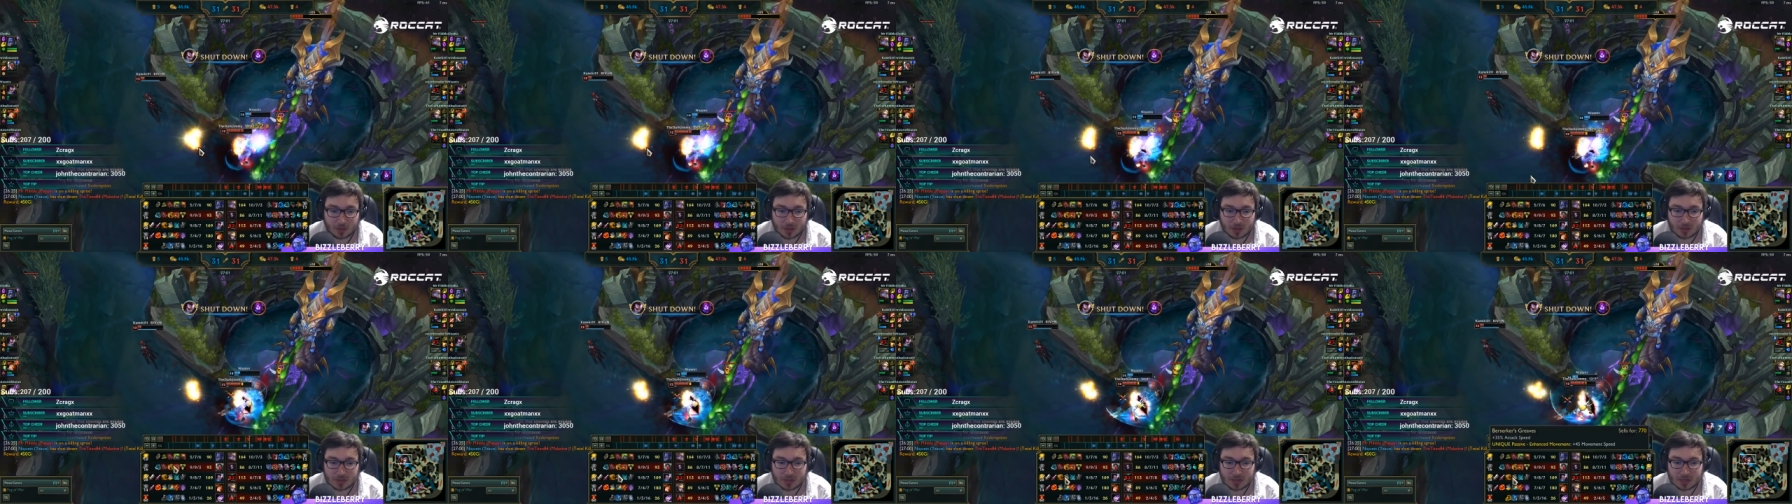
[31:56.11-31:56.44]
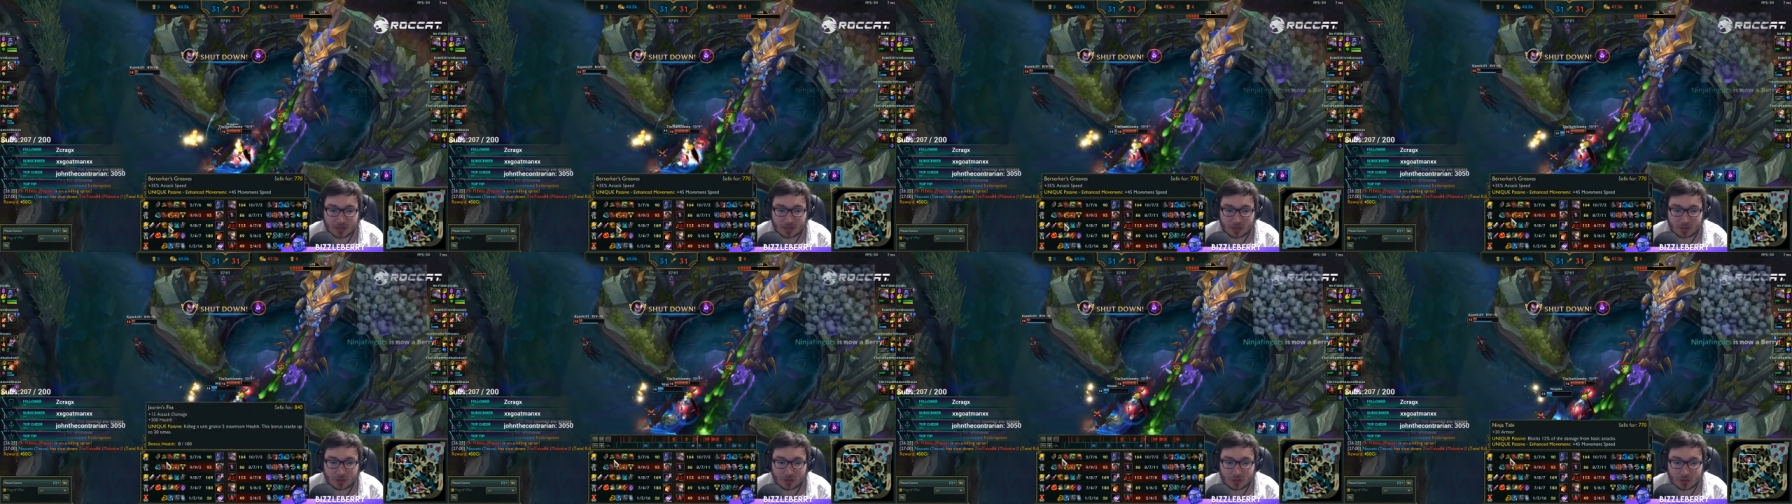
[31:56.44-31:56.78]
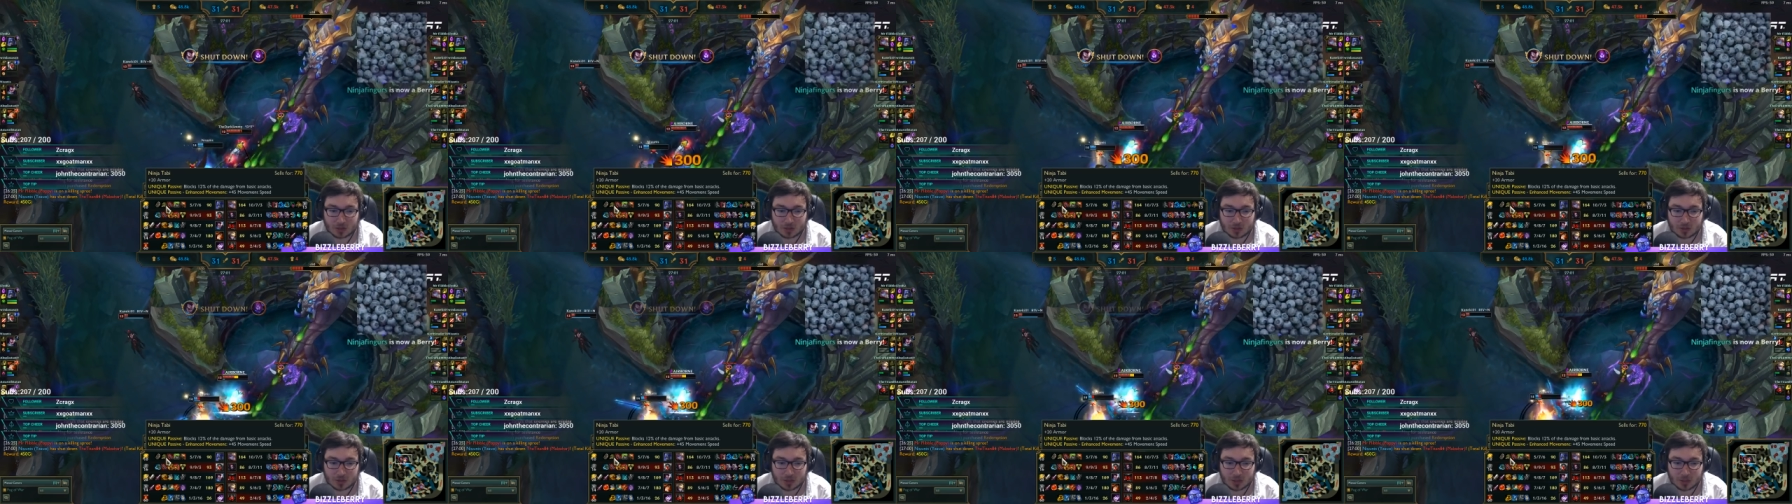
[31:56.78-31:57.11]
Yeah, you're standing too
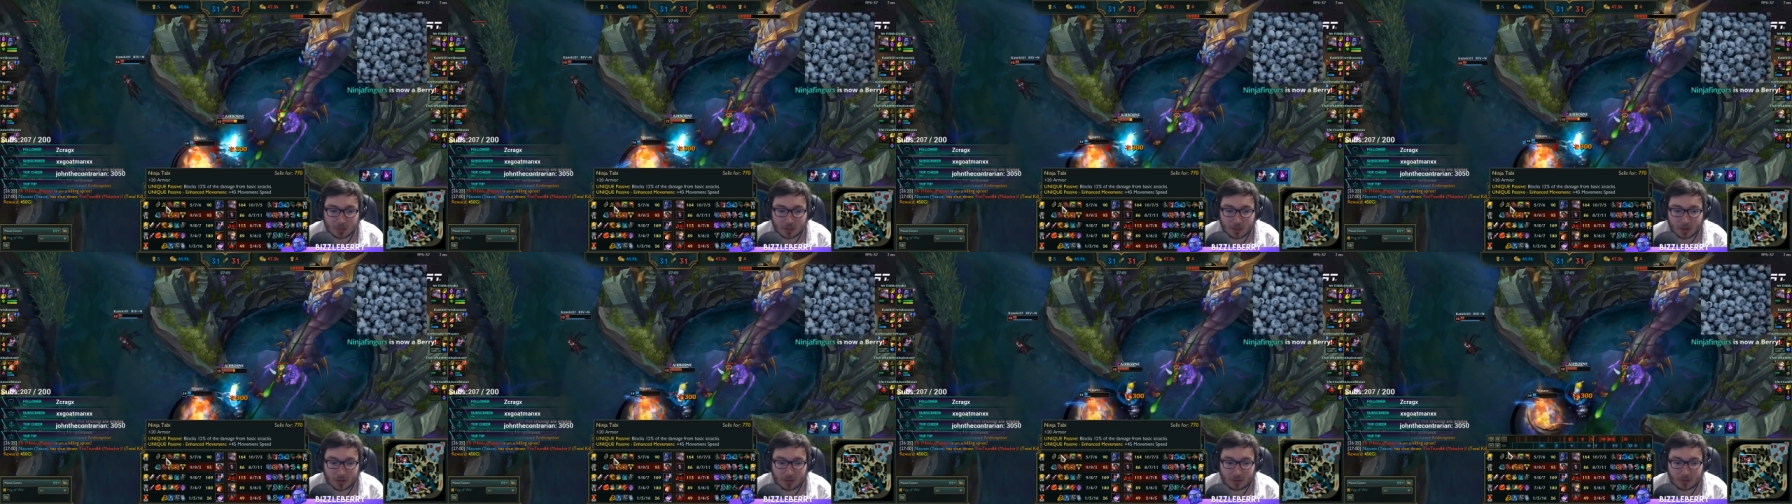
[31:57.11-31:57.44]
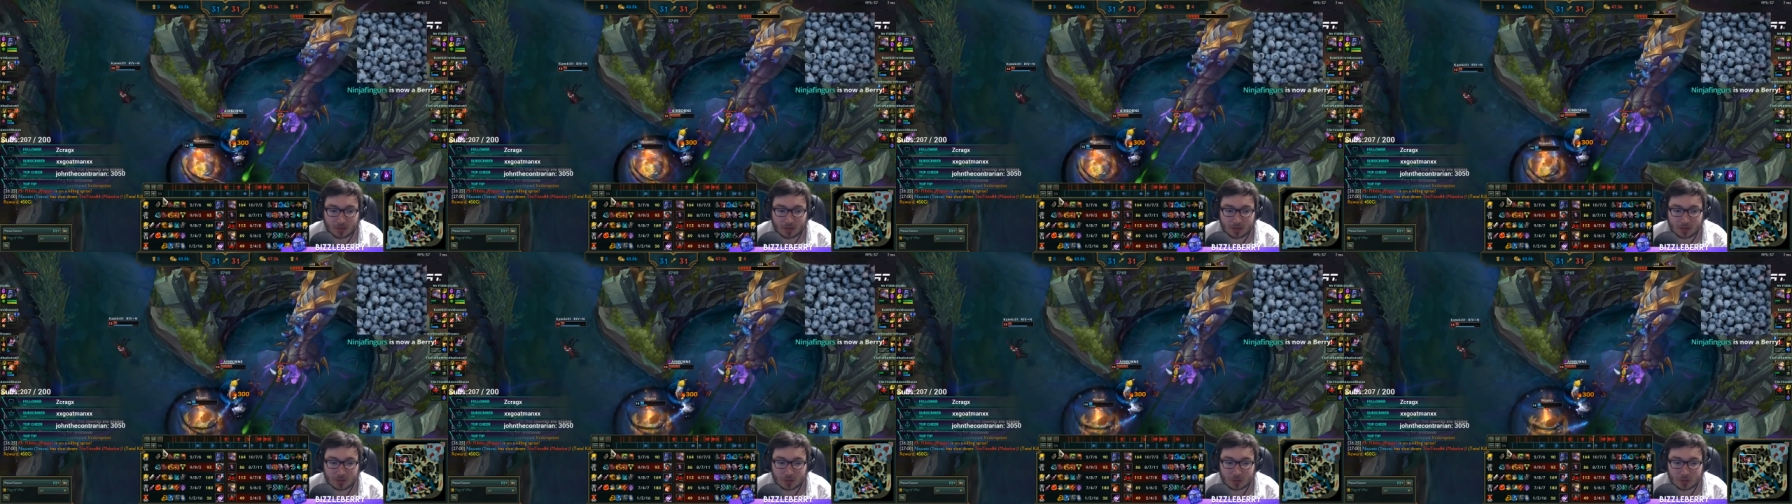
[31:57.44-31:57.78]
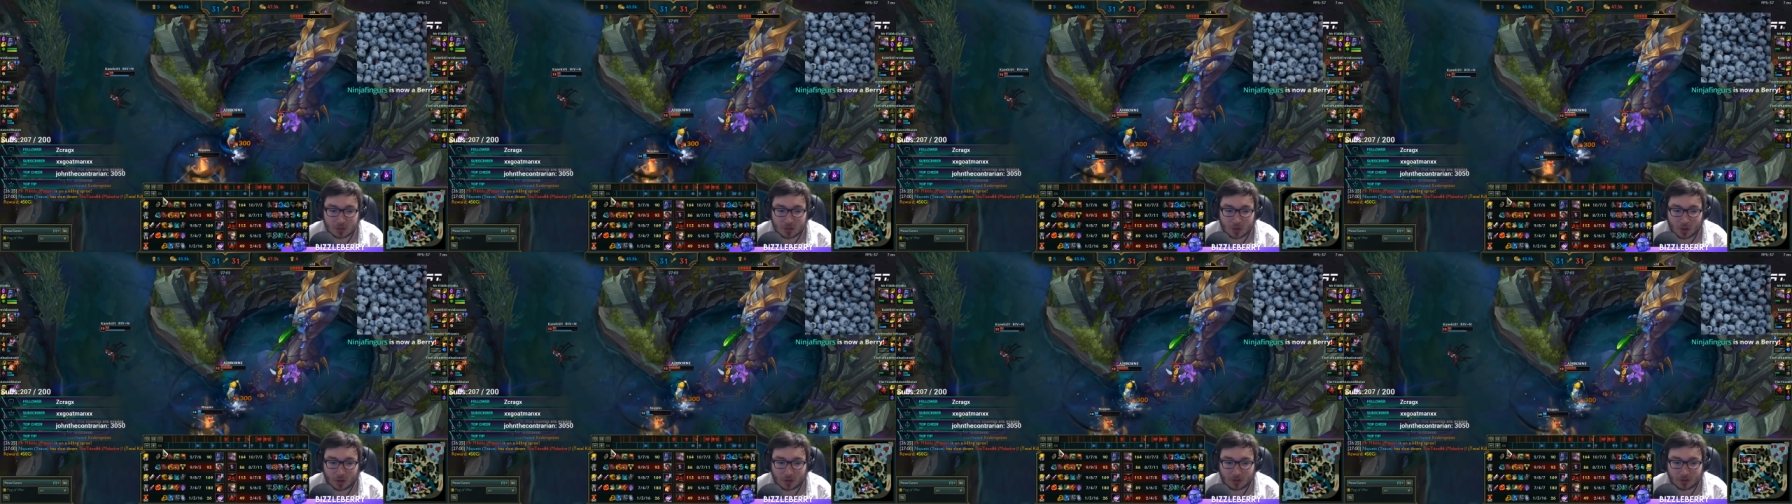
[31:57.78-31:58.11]
close to the Baron there, so it
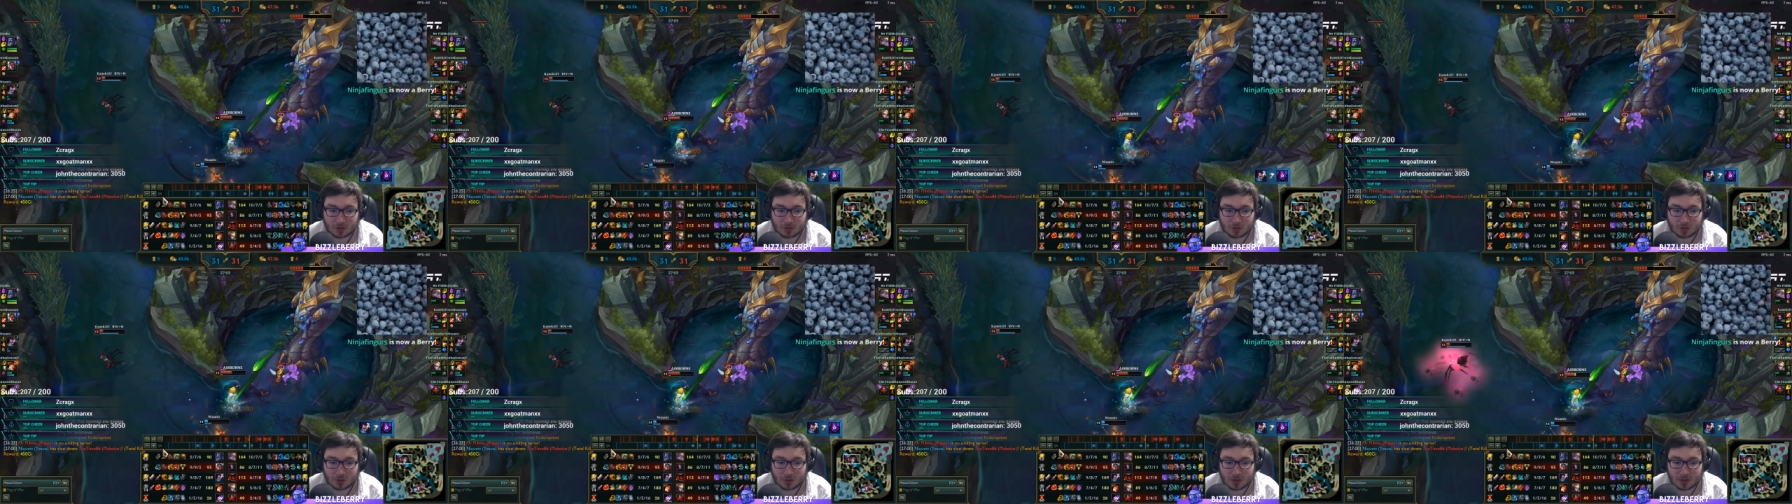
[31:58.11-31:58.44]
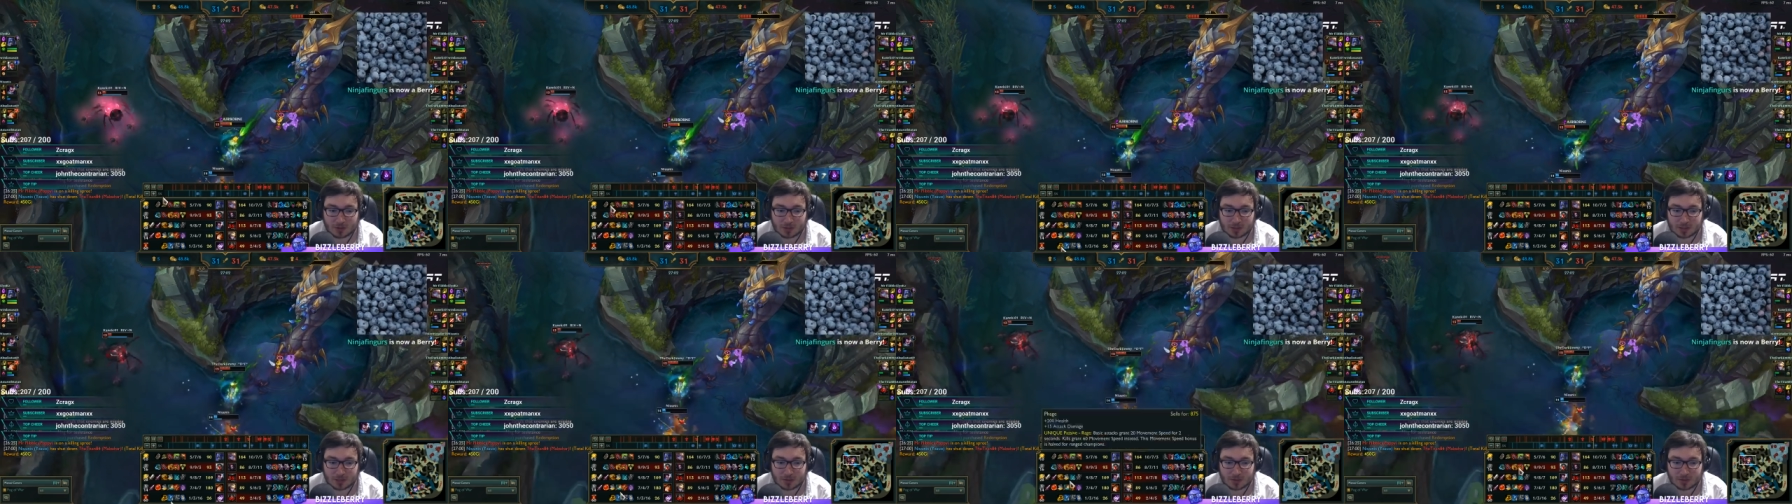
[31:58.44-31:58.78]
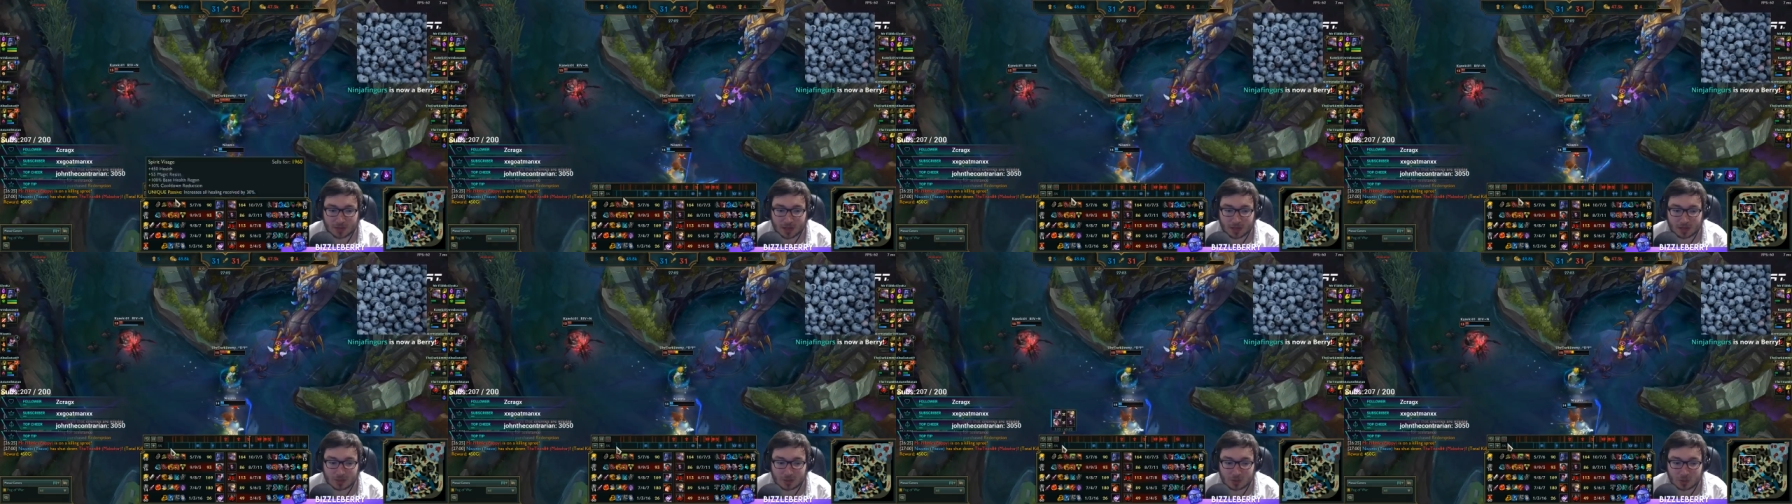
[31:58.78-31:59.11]
targeted you there instead of
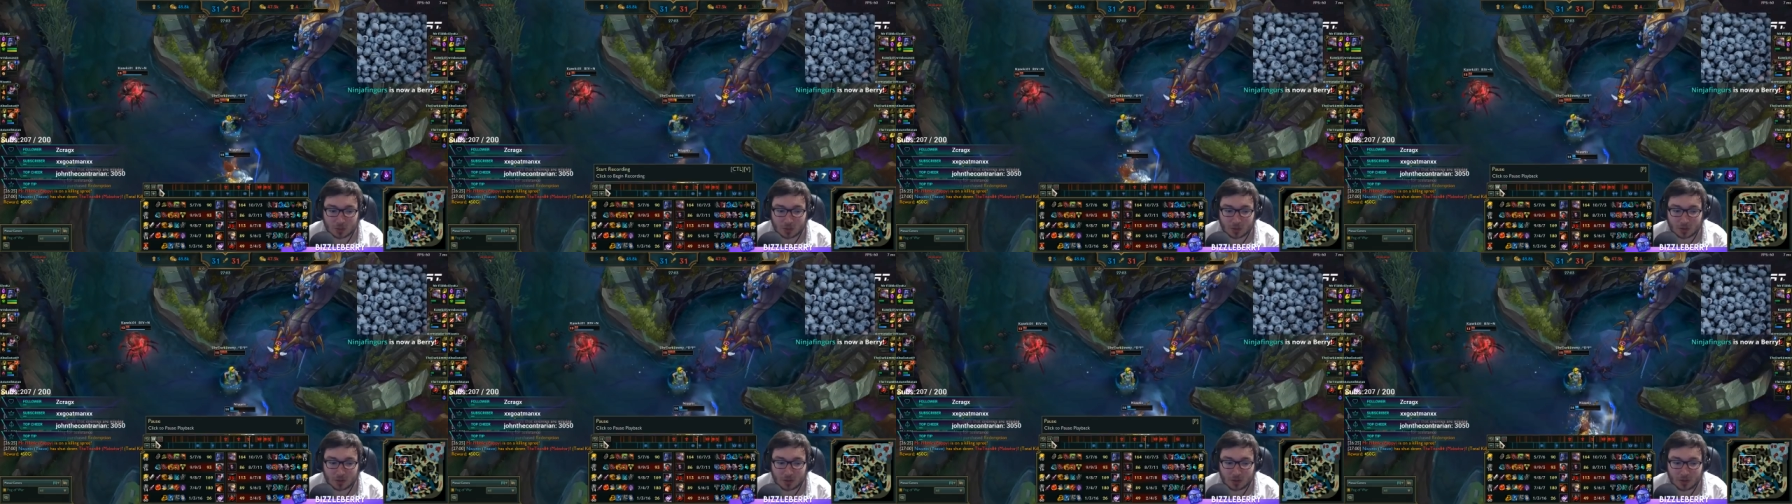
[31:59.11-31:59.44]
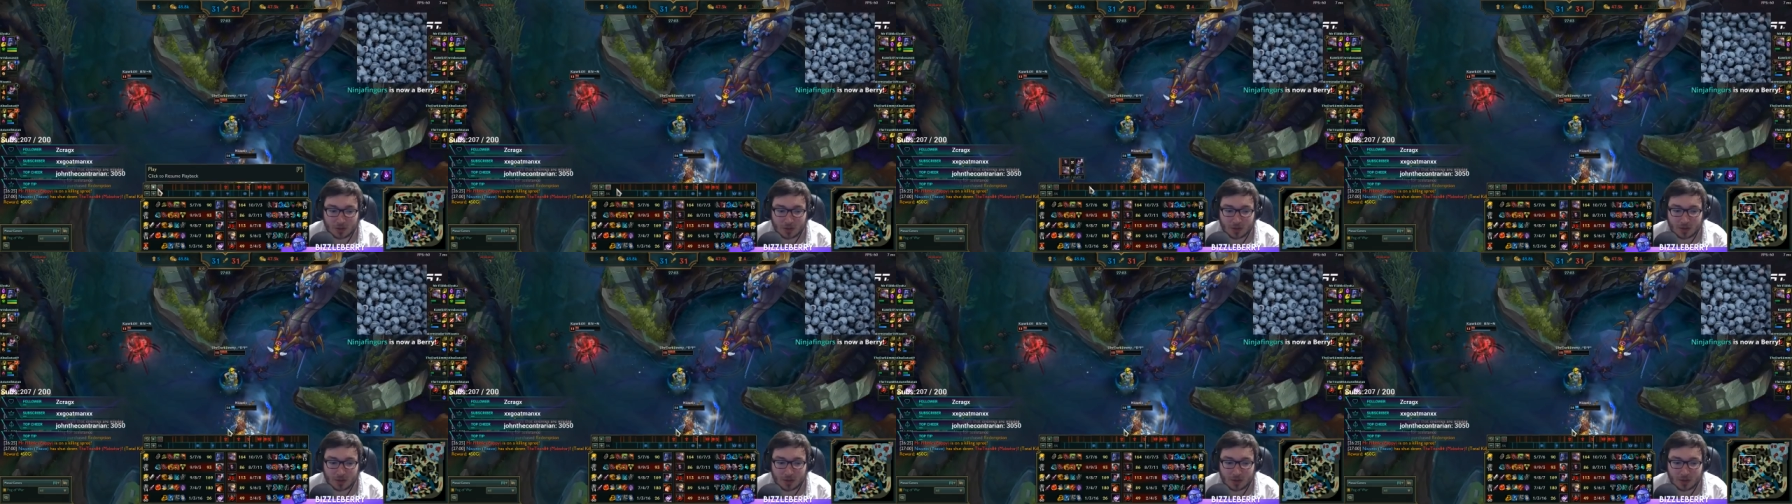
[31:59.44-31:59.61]
Yasuo.